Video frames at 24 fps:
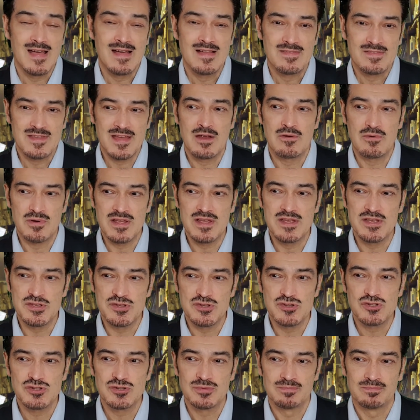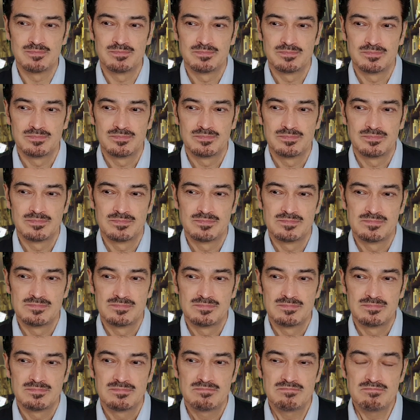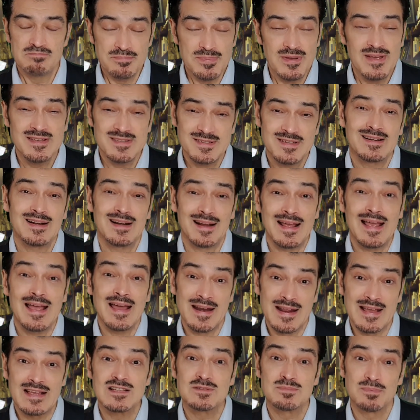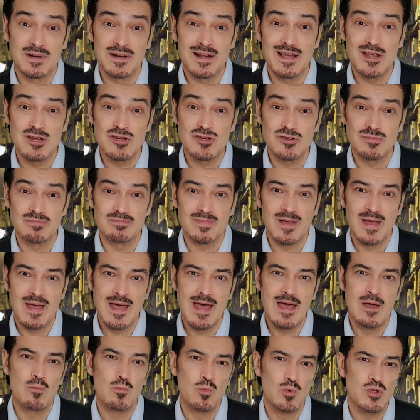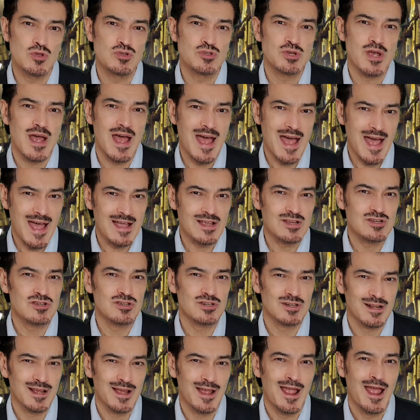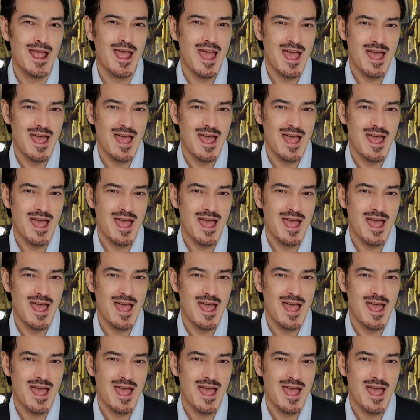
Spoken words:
There is basically an explanation, and which actually